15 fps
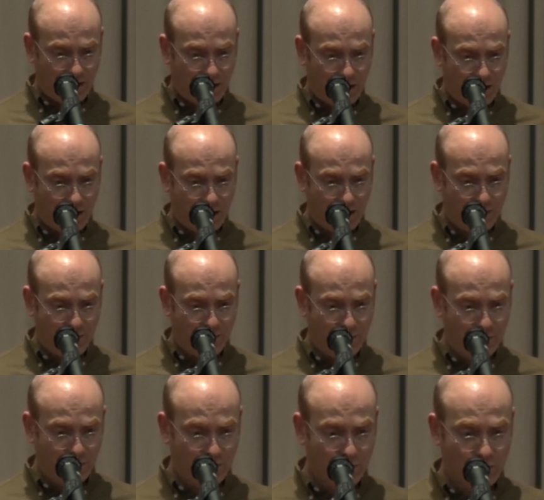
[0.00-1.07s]

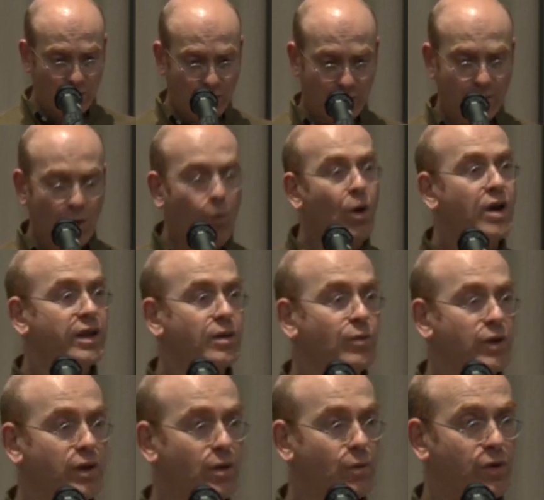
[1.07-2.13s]
um, working with a,